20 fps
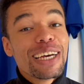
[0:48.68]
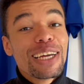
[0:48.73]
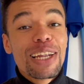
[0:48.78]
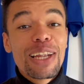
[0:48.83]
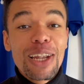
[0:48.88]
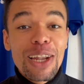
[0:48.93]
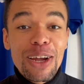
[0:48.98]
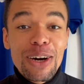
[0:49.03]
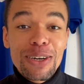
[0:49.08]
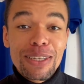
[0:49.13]

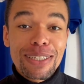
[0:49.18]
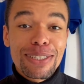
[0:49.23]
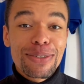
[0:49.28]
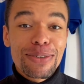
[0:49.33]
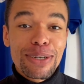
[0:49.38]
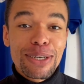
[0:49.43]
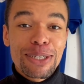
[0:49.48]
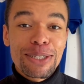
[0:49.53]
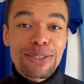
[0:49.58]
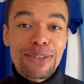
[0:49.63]
Long
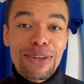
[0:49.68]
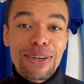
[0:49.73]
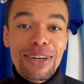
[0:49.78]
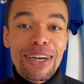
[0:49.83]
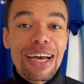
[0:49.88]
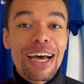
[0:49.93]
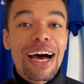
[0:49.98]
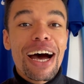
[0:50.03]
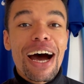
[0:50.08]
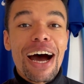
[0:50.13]
story short,
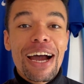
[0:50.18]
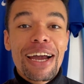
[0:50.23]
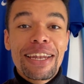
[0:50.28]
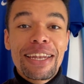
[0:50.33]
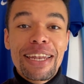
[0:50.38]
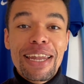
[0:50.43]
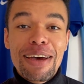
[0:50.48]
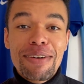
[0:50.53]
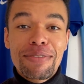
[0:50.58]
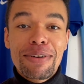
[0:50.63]
I
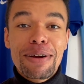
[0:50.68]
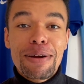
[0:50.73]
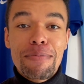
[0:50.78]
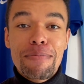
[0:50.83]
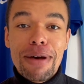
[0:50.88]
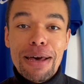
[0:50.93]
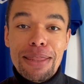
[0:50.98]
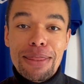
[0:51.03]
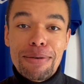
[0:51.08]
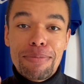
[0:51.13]
never
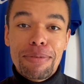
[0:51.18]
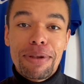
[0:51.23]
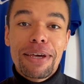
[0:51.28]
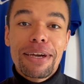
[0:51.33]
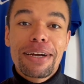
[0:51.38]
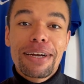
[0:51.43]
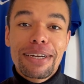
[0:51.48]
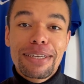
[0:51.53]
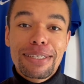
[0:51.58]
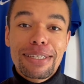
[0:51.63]
met the
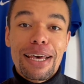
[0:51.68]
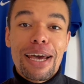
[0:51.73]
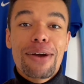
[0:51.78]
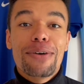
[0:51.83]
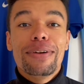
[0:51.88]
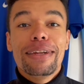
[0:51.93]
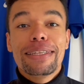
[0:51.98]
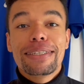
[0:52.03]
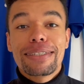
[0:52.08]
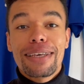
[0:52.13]
players, I
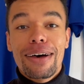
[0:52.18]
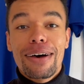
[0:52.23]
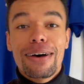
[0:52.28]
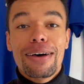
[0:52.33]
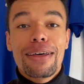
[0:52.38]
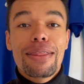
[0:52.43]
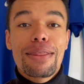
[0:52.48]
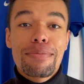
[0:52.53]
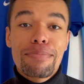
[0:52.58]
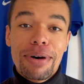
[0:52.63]
only saw
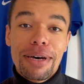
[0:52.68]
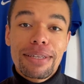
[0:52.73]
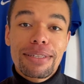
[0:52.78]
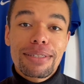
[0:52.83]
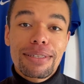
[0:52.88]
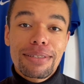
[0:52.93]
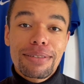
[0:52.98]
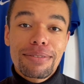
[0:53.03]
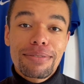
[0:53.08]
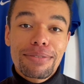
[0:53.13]
the
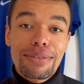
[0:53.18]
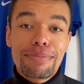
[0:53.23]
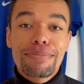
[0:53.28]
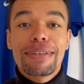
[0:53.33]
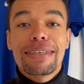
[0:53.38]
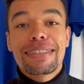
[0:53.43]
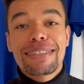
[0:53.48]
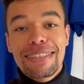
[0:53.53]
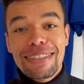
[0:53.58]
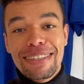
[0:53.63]
bus from
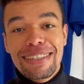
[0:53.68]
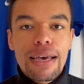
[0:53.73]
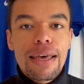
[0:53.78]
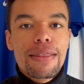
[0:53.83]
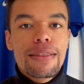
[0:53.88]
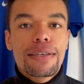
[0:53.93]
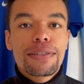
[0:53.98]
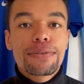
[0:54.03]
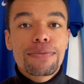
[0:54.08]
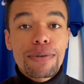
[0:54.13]
distance.
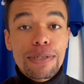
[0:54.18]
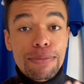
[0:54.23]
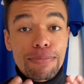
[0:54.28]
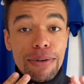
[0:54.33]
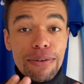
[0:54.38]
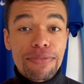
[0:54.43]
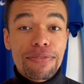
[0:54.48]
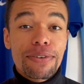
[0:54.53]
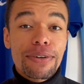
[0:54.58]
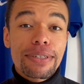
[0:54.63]
This was my
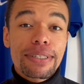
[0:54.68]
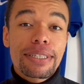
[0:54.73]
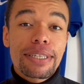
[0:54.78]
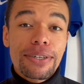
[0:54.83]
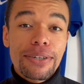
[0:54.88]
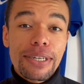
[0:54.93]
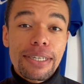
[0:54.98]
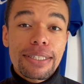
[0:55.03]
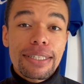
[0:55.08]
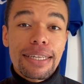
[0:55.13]
first
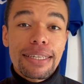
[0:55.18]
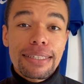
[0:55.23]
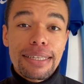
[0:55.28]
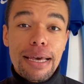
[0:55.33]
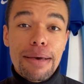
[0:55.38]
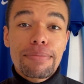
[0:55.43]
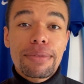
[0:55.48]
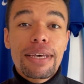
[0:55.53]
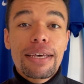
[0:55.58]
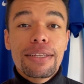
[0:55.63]
serious
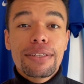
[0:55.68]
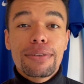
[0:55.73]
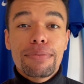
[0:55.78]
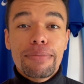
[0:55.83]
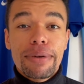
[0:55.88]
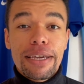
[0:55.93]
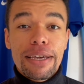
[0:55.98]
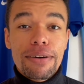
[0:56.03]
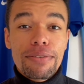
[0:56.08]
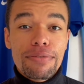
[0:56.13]
attempt to
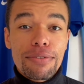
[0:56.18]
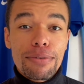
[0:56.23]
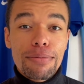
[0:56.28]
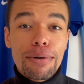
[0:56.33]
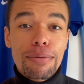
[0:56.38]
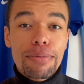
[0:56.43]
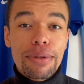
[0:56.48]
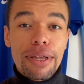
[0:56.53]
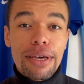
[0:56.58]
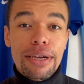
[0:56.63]
meet a
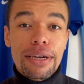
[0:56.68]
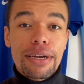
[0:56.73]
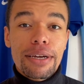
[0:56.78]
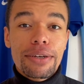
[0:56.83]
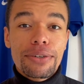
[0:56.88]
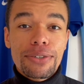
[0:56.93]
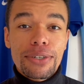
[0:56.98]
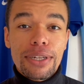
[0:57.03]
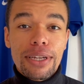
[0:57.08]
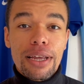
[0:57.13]
football player in
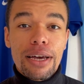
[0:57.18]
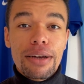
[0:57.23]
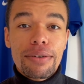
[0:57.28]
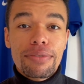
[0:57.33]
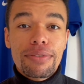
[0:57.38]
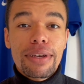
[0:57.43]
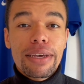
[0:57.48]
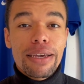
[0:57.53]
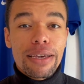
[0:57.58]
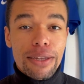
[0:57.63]
real life
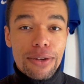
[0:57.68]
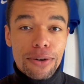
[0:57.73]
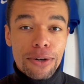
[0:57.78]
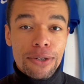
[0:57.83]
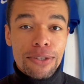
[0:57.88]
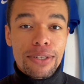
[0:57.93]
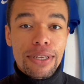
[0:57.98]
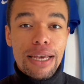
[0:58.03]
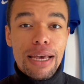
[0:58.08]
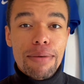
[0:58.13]
in order
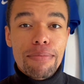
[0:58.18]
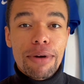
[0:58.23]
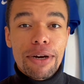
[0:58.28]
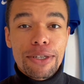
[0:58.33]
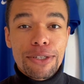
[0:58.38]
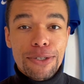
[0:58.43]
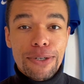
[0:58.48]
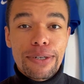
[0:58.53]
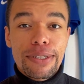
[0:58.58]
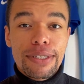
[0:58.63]
to get my
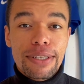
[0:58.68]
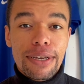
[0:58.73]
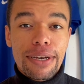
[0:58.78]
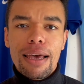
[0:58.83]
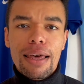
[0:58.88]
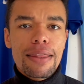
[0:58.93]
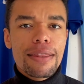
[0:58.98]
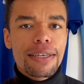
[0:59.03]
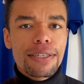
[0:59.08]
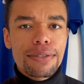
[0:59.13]
shirt signed.
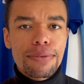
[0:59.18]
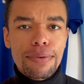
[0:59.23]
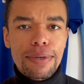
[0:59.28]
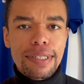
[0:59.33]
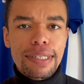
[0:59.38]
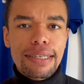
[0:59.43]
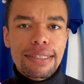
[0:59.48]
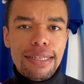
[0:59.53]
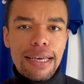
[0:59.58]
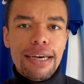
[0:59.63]
This was
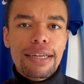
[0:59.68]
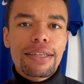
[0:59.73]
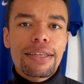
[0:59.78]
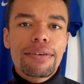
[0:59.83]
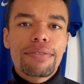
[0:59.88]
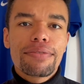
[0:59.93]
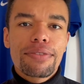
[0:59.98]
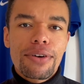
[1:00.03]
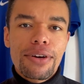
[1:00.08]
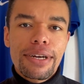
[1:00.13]
exactly
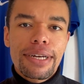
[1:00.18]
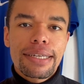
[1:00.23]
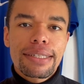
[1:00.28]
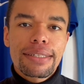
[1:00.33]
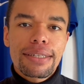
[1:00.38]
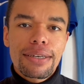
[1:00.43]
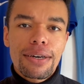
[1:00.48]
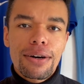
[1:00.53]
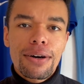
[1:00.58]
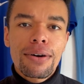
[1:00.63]
4 years
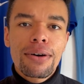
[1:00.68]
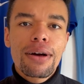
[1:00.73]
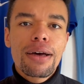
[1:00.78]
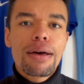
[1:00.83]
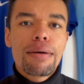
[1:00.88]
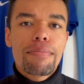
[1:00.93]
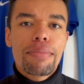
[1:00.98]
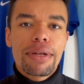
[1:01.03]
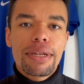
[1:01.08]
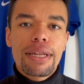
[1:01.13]
ago,
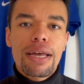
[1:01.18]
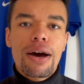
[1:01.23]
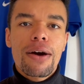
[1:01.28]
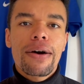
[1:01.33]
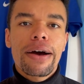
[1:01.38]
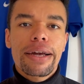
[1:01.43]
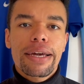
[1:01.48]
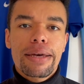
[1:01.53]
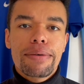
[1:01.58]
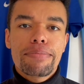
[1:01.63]
but now
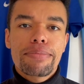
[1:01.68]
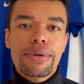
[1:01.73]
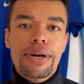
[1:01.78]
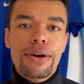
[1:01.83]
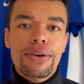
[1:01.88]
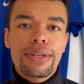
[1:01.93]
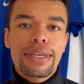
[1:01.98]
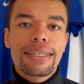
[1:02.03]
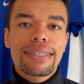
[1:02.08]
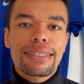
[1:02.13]
I can
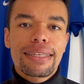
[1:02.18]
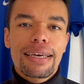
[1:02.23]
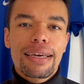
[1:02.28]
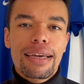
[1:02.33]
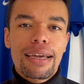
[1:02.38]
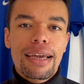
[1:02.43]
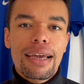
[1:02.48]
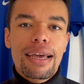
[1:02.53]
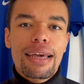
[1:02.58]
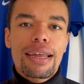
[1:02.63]
proudly
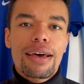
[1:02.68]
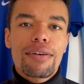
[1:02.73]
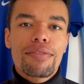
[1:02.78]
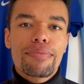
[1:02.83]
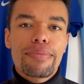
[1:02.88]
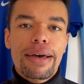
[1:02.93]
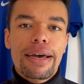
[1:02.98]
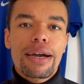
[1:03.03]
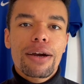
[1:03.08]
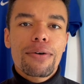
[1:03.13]
say that I've
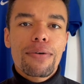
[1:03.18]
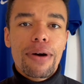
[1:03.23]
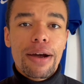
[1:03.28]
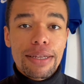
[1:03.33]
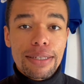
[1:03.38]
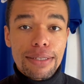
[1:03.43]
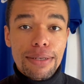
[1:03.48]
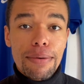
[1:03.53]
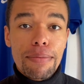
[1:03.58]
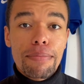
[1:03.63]
met quite
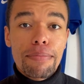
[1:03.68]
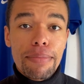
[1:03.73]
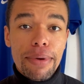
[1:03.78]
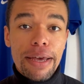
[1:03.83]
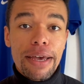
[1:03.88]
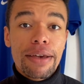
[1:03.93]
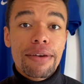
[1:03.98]
some big